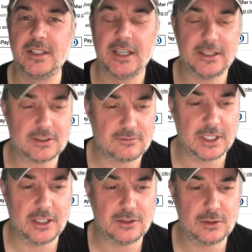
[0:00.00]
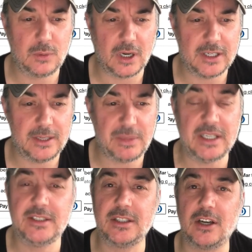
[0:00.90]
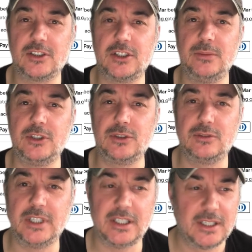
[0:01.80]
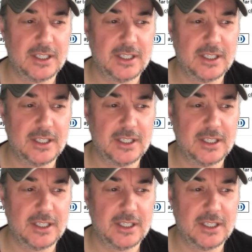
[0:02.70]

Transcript: It's a really good quality piece of costume jewellery.